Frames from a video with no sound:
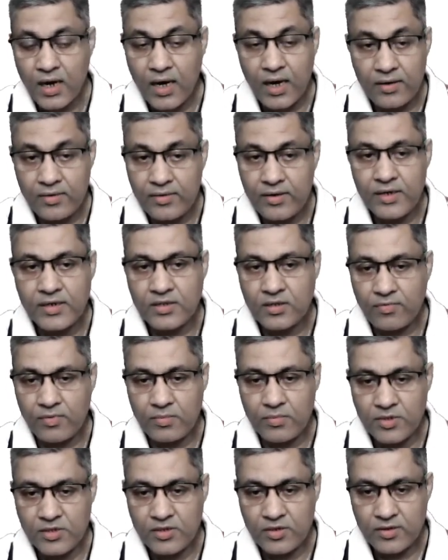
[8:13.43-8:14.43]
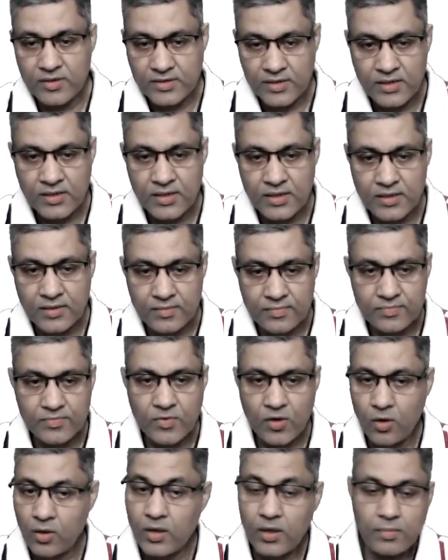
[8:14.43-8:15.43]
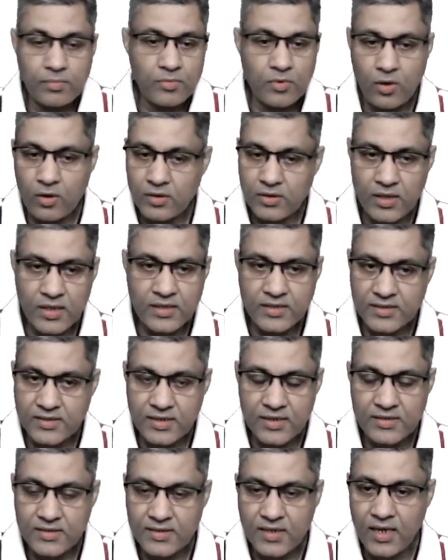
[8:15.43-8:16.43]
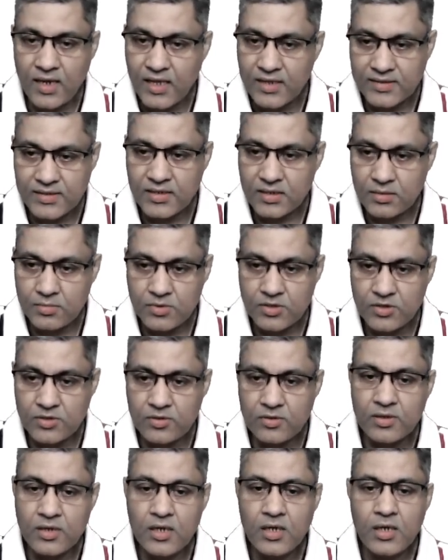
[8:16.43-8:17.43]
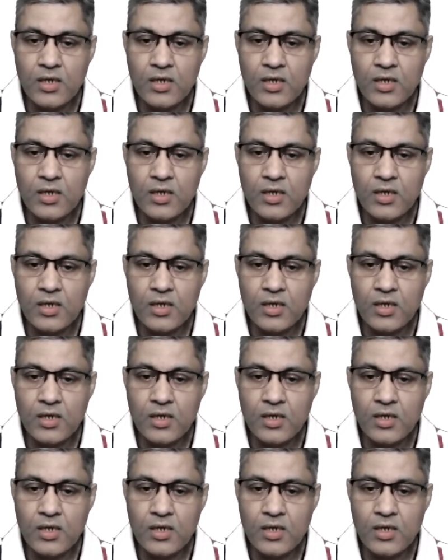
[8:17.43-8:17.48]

100th of a meter, isn't it? Or it's the last centimeter.